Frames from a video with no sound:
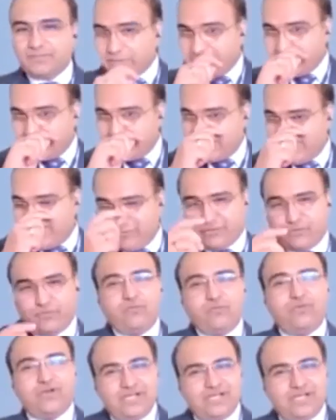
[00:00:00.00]
because they
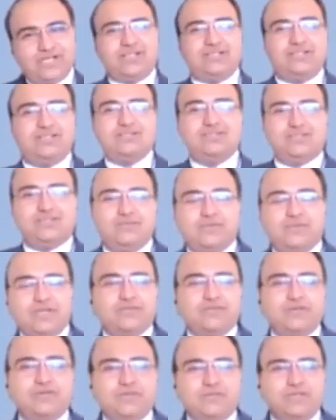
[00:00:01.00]
would work
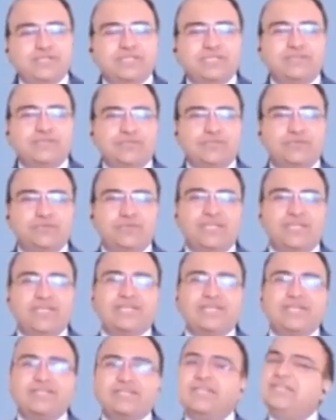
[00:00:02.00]
whatever work they were doing,
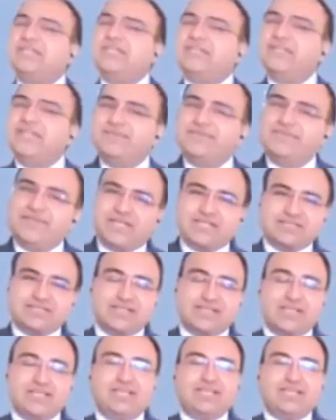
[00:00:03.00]
and then in the evenings,